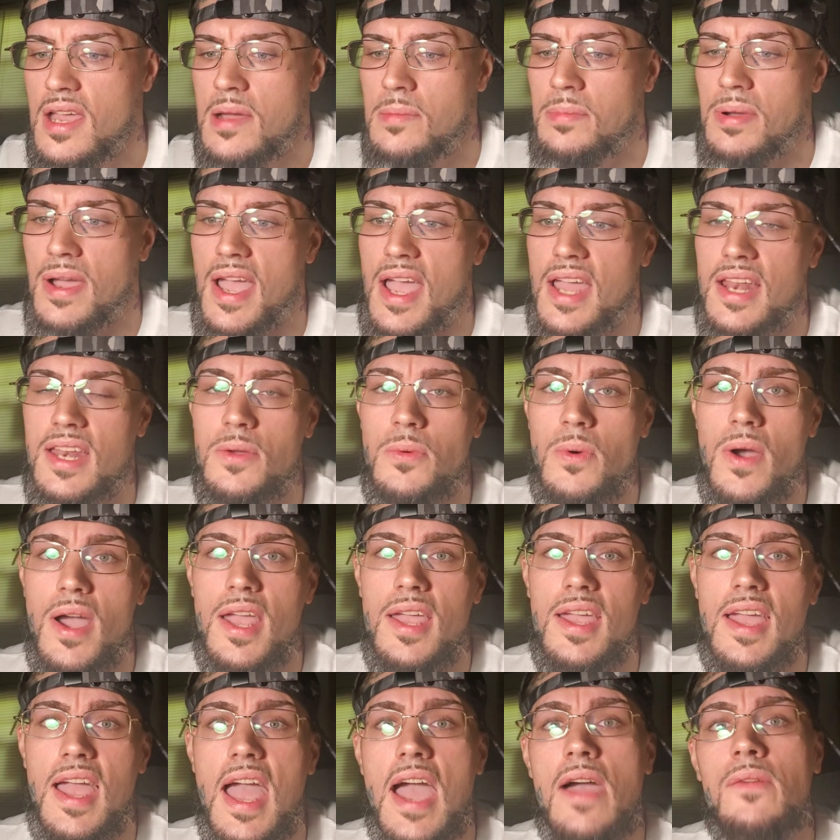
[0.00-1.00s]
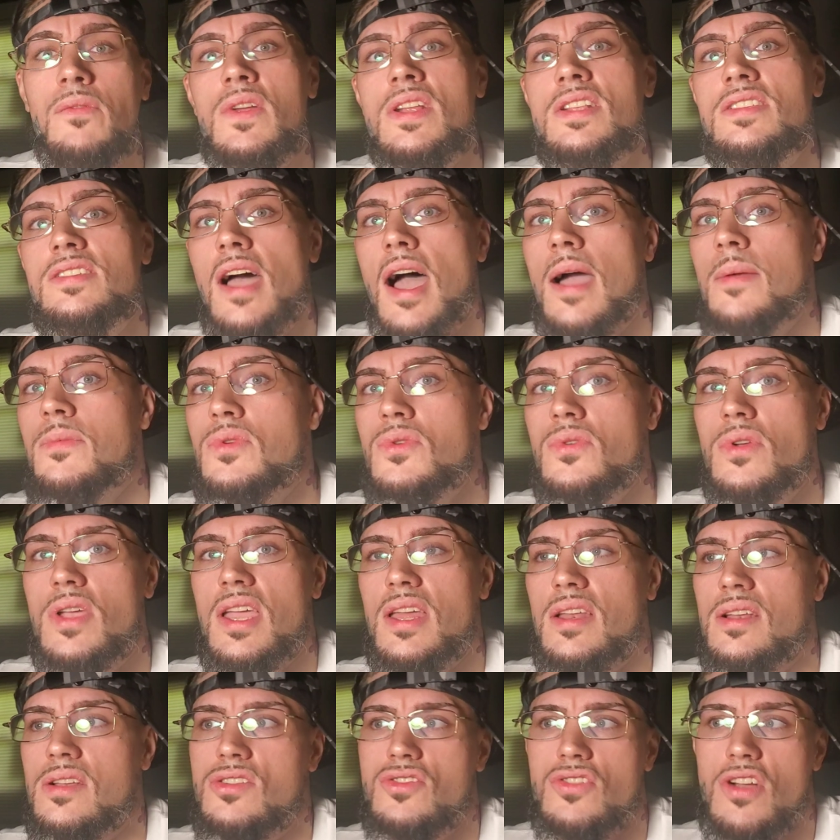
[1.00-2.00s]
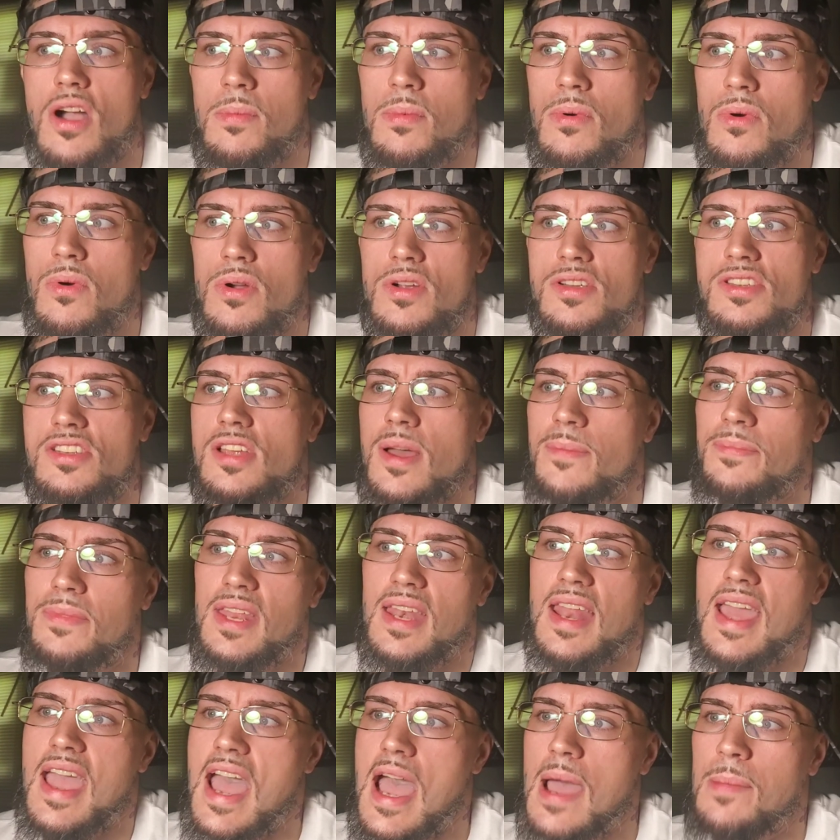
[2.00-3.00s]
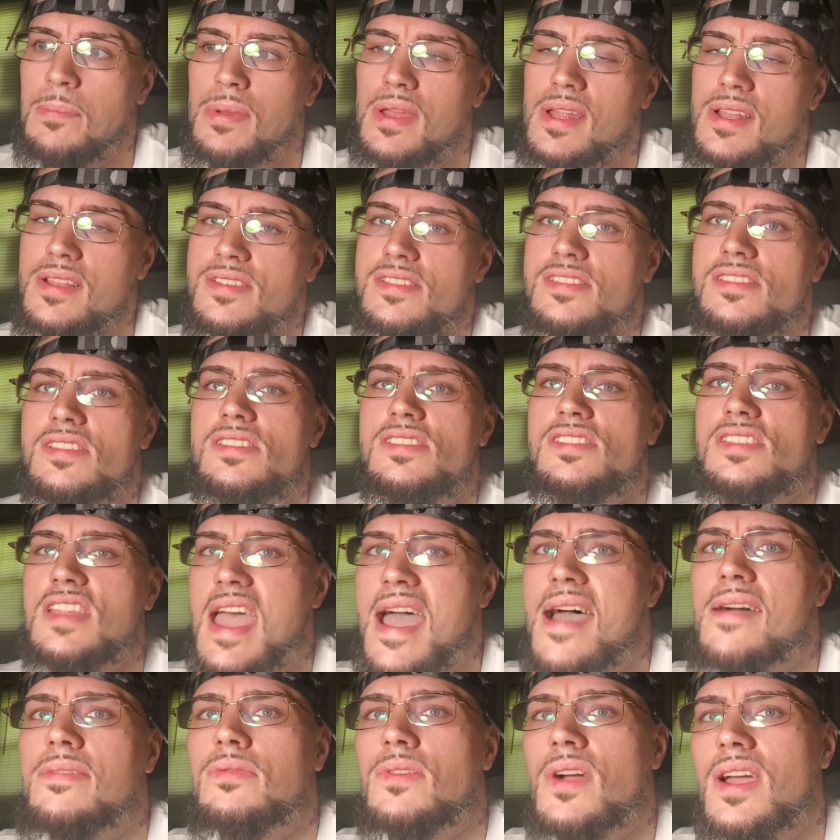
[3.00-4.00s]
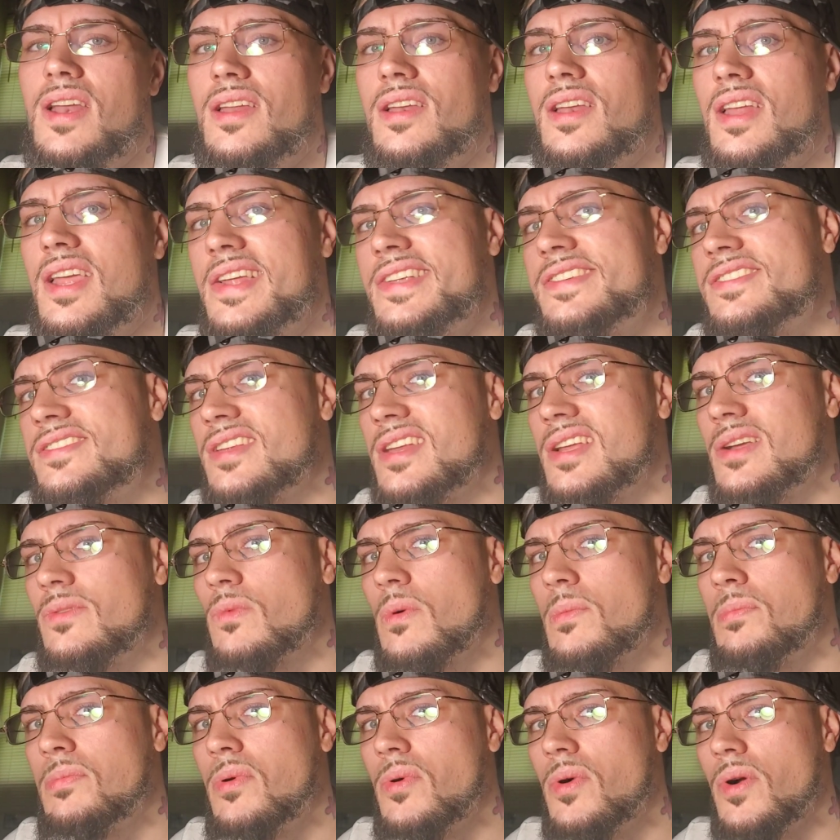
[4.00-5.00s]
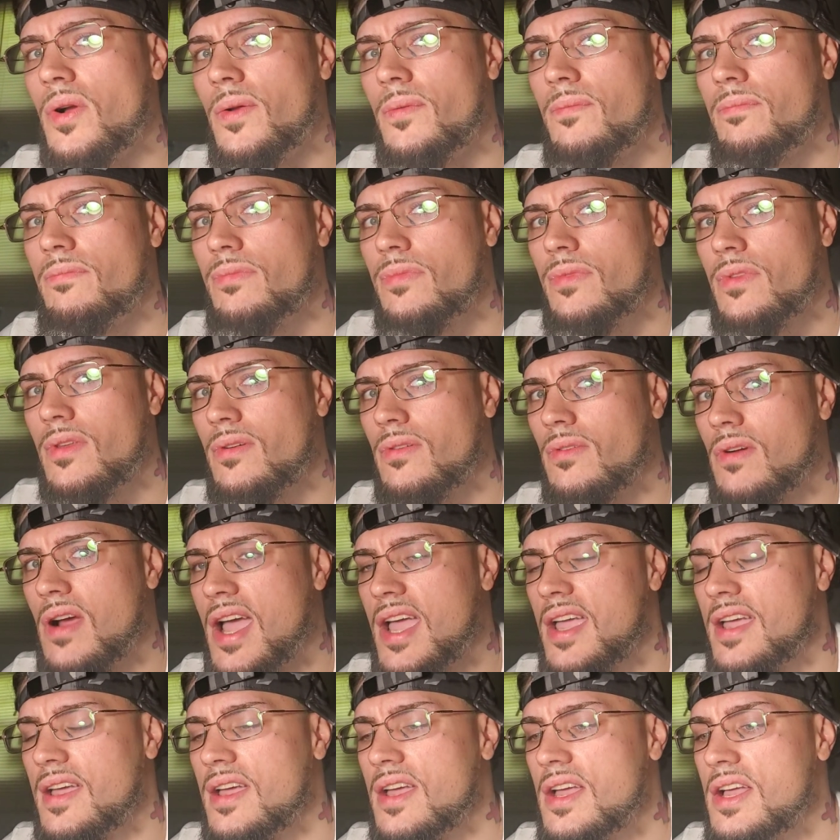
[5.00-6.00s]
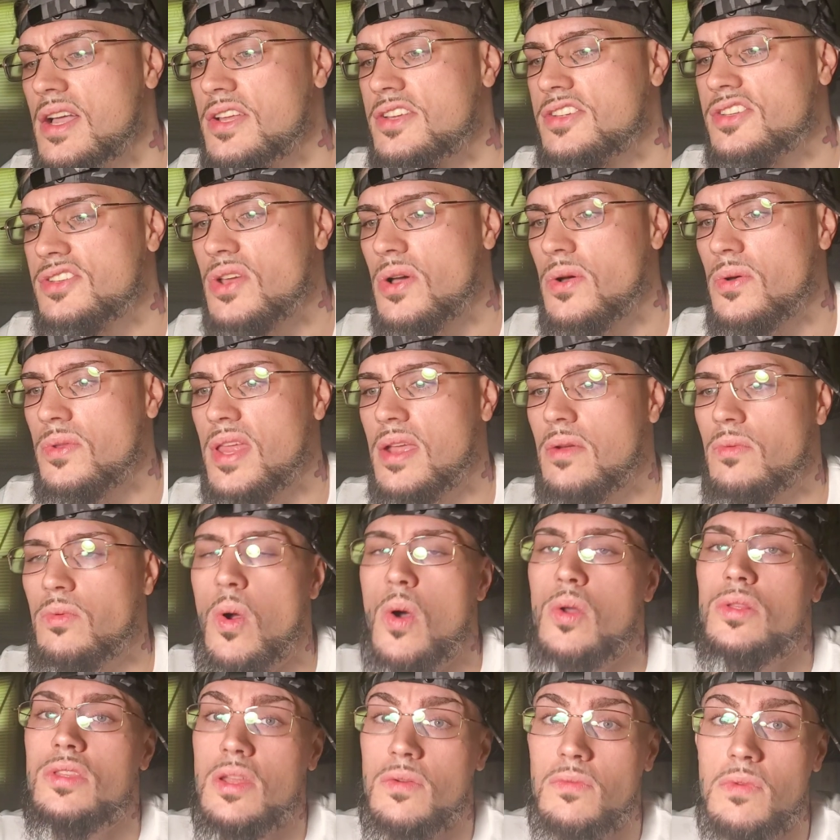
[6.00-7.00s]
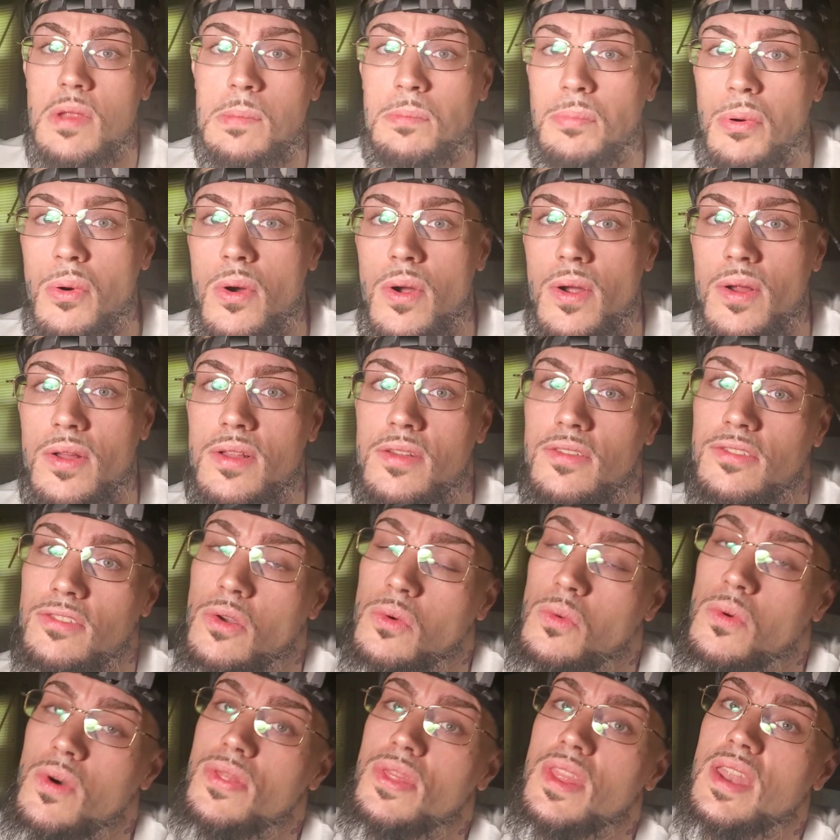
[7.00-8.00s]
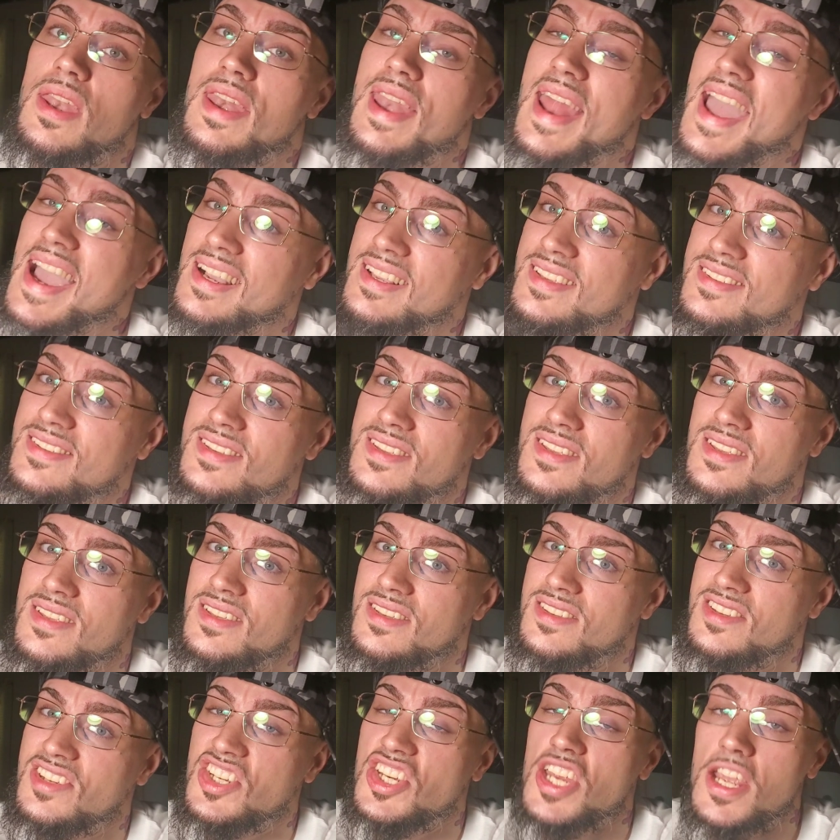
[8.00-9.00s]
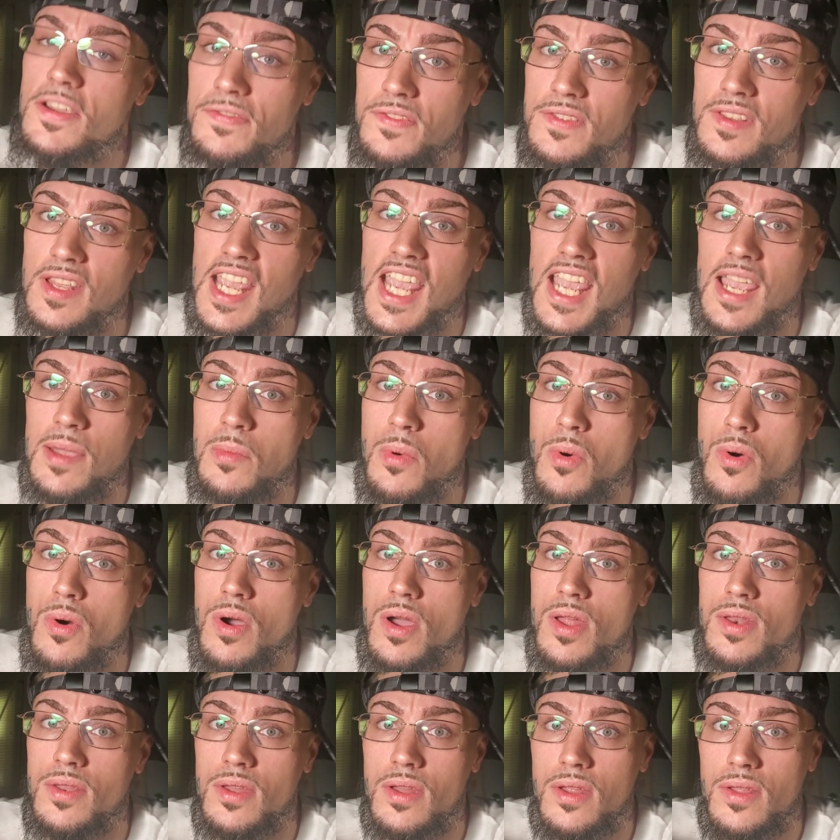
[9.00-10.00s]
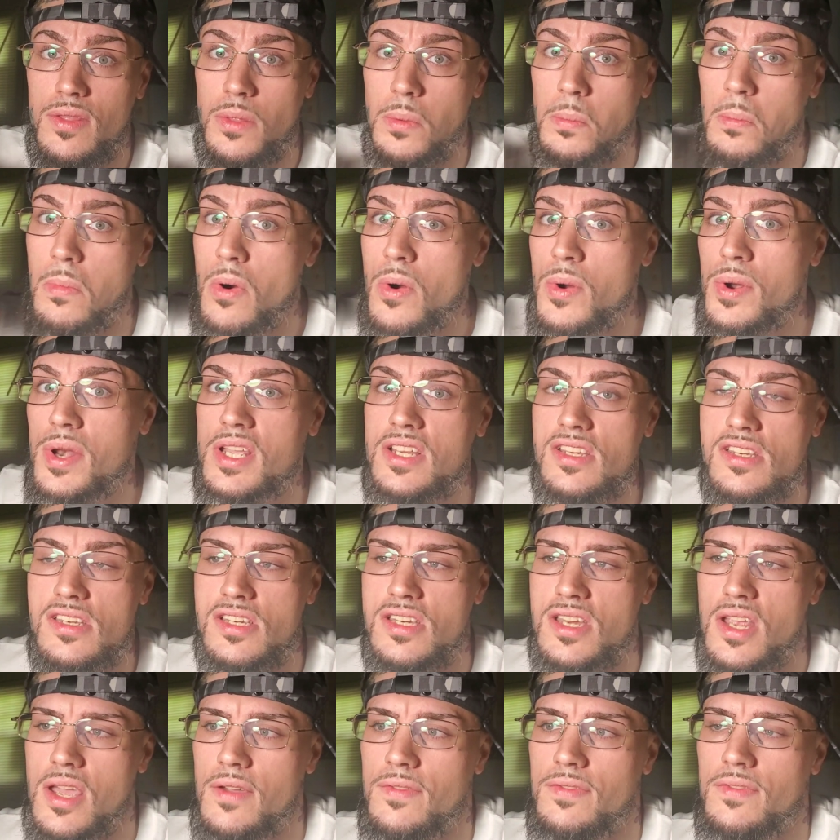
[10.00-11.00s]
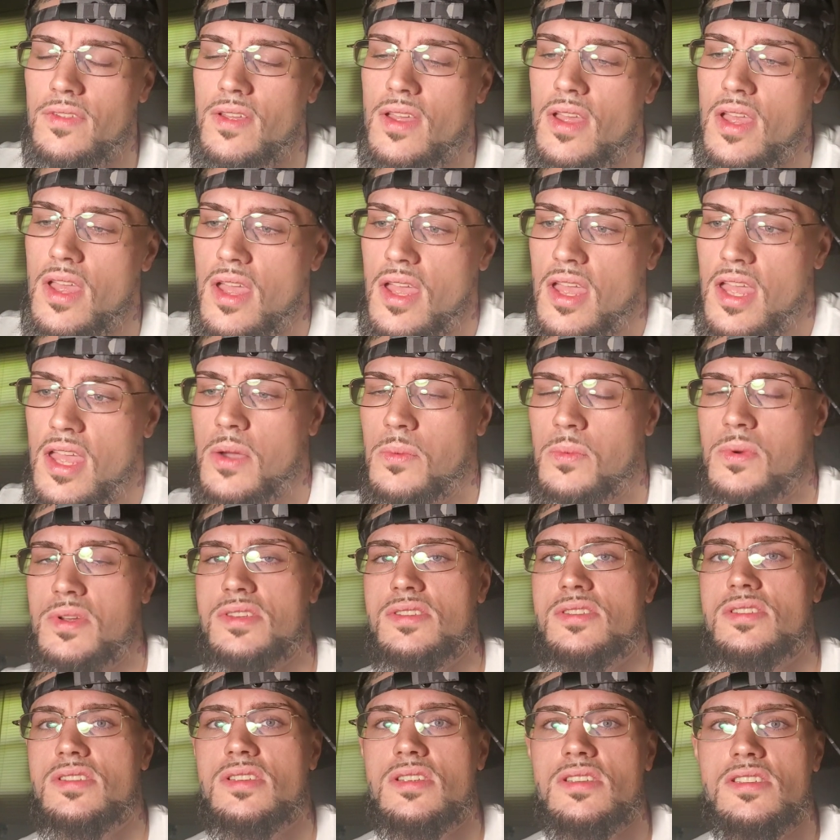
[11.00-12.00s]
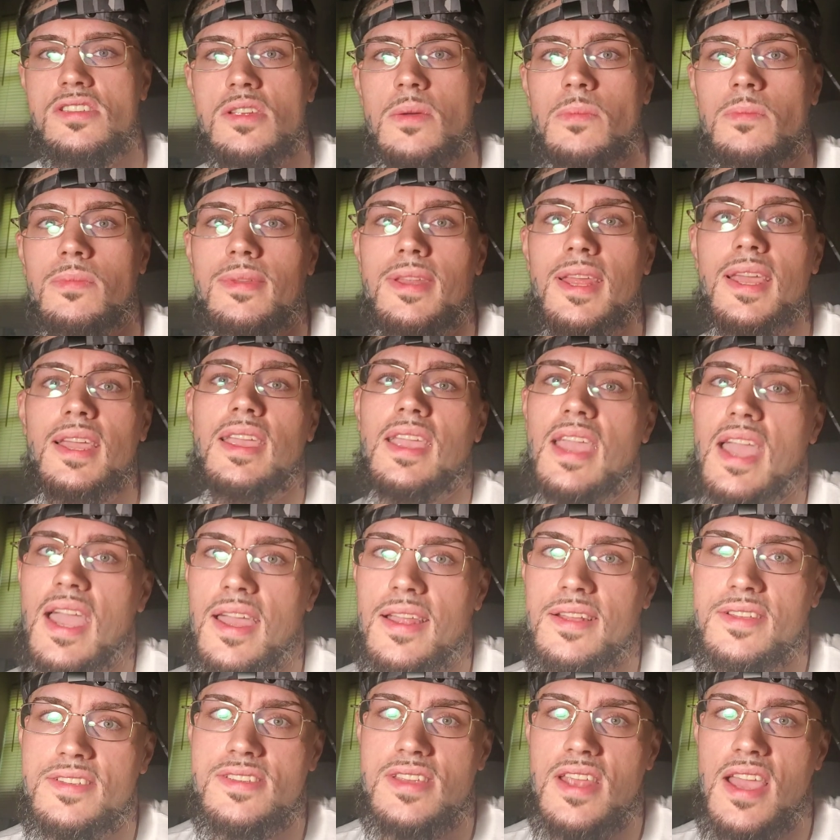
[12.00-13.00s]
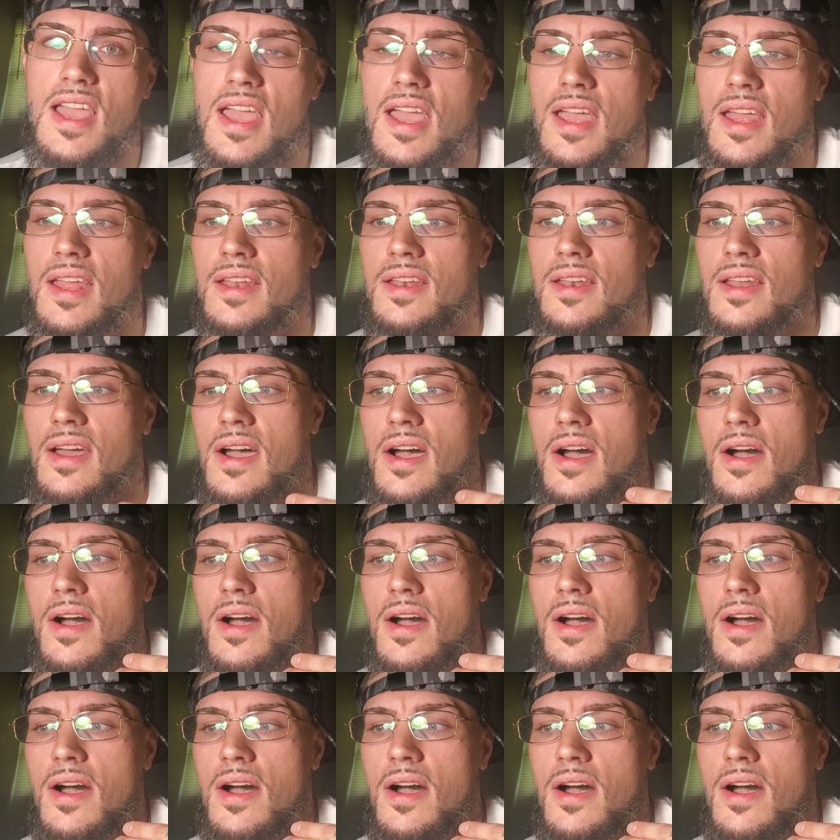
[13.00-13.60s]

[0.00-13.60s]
But anyway, every time you get in trouble or something happens, staff write an incident report, right? So they wrote the report. So when the next shift came on, the morning shift, it was some dickheads. And